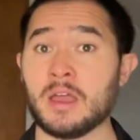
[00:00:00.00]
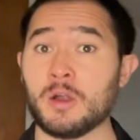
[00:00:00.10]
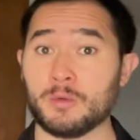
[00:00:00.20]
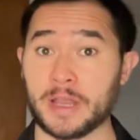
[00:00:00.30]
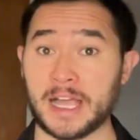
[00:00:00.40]

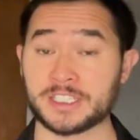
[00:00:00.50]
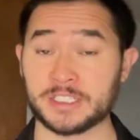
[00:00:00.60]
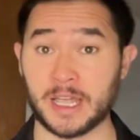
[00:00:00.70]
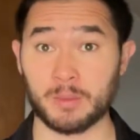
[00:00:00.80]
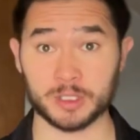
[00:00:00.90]
Reaction
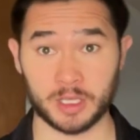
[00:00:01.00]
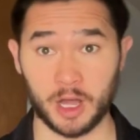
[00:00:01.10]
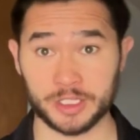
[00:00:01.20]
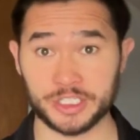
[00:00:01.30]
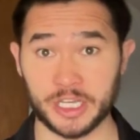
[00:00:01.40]
time was
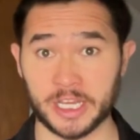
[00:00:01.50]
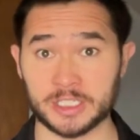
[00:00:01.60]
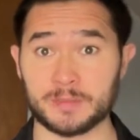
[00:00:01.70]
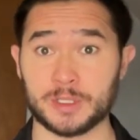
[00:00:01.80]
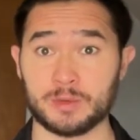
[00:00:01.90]

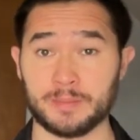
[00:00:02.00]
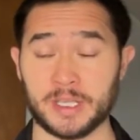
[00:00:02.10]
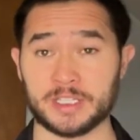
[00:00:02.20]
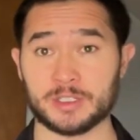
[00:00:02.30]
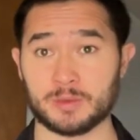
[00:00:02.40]
unchanged between
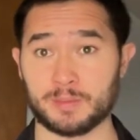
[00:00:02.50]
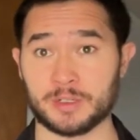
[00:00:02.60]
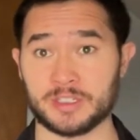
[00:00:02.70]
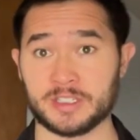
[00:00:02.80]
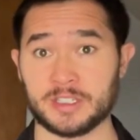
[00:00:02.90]
patients with
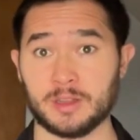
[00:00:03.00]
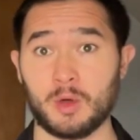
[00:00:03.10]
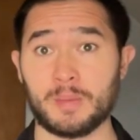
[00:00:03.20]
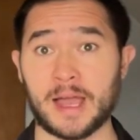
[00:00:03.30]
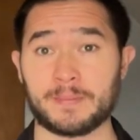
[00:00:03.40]
persistent low
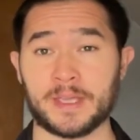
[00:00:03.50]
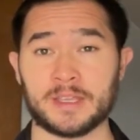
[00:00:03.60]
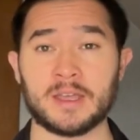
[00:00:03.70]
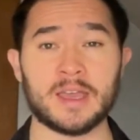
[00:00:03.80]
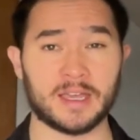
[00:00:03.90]
back pain
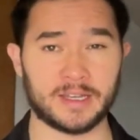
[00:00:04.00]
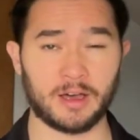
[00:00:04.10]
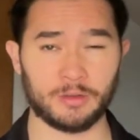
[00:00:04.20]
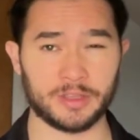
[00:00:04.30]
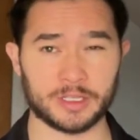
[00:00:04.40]
and
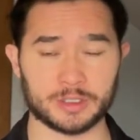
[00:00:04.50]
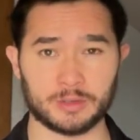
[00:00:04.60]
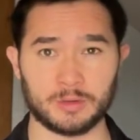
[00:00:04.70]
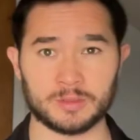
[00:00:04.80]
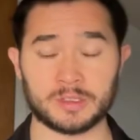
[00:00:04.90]
healthy
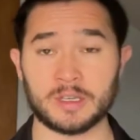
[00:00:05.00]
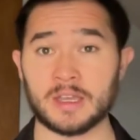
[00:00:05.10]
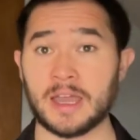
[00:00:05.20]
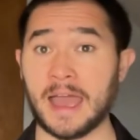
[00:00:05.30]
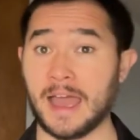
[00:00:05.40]
controls.
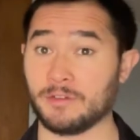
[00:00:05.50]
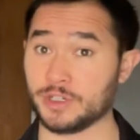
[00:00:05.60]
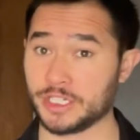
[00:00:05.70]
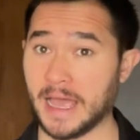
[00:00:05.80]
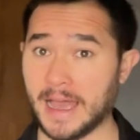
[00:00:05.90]

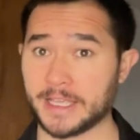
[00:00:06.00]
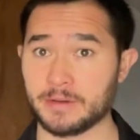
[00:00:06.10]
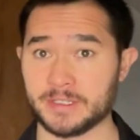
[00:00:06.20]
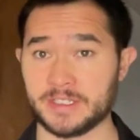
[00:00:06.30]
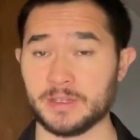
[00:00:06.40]
Average
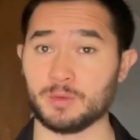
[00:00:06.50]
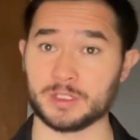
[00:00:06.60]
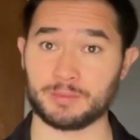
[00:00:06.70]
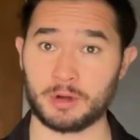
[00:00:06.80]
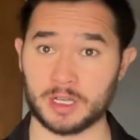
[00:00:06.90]
accuracy was
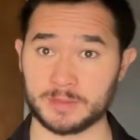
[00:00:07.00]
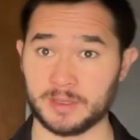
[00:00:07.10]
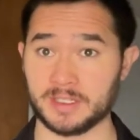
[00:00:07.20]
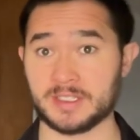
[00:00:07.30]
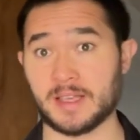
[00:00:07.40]

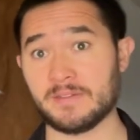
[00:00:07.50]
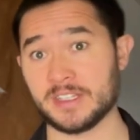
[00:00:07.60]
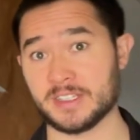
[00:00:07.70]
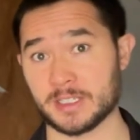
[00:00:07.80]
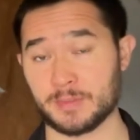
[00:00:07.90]
approximately
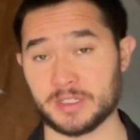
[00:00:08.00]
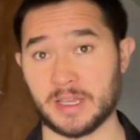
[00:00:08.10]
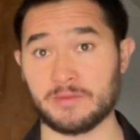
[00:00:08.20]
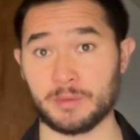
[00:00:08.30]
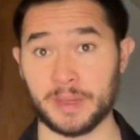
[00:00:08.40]

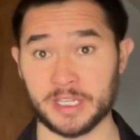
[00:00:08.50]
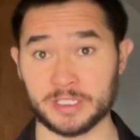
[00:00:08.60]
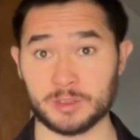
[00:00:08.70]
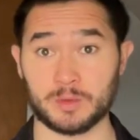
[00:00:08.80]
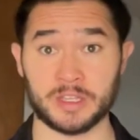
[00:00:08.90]
76% for
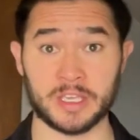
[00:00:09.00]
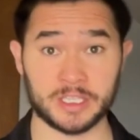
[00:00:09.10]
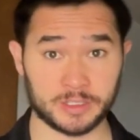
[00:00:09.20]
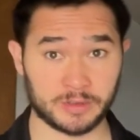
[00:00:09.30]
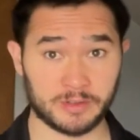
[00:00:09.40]
patients with a
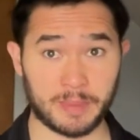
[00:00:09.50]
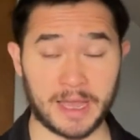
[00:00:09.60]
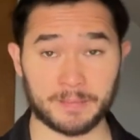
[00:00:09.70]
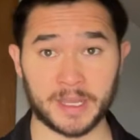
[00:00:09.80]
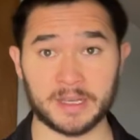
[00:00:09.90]
history of
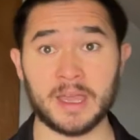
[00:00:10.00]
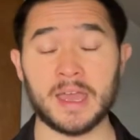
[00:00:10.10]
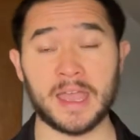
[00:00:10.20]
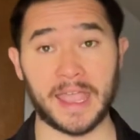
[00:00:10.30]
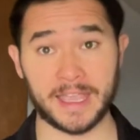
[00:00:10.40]
back pain
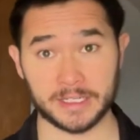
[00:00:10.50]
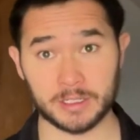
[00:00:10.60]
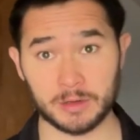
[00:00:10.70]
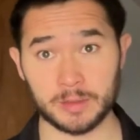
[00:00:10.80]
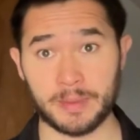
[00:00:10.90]
and
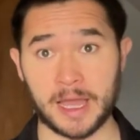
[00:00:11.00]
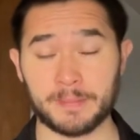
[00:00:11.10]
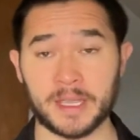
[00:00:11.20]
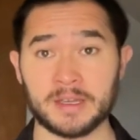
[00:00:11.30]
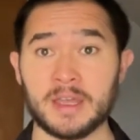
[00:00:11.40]
current back
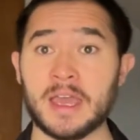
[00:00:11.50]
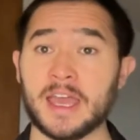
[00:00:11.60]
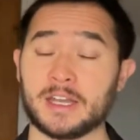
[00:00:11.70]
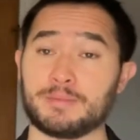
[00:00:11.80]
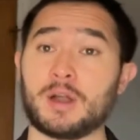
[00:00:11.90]
pain,
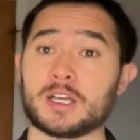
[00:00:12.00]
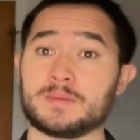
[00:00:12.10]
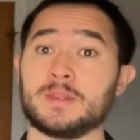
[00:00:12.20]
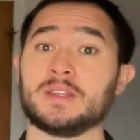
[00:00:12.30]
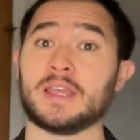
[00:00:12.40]
and
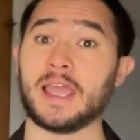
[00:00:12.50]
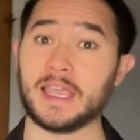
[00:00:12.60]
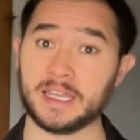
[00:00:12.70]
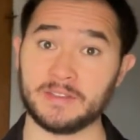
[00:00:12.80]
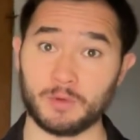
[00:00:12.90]
approximately
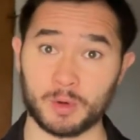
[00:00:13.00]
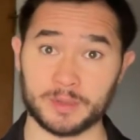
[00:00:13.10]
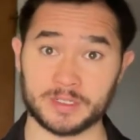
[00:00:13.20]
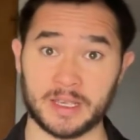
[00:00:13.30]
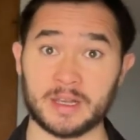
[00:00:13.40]

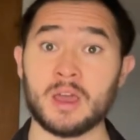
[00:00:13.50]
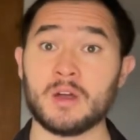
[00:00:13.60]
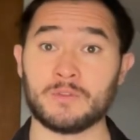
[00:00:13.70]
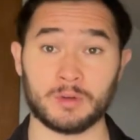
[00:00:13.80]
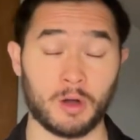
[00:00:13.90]
84%
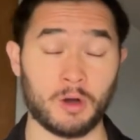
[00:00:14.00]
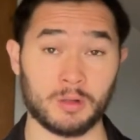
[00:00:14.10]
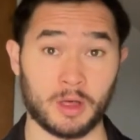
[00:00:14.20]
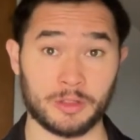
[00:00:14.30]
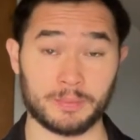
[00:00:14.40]
for all
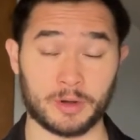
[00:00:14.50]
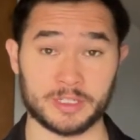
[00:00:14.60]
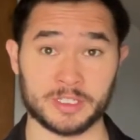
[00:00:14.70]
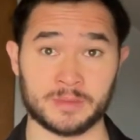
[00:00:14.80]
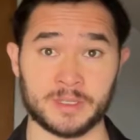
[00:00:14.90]
other
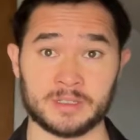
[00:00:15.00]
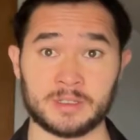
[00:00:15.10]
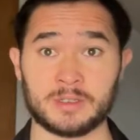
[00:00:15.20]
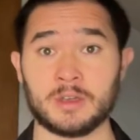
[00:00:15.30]
participants.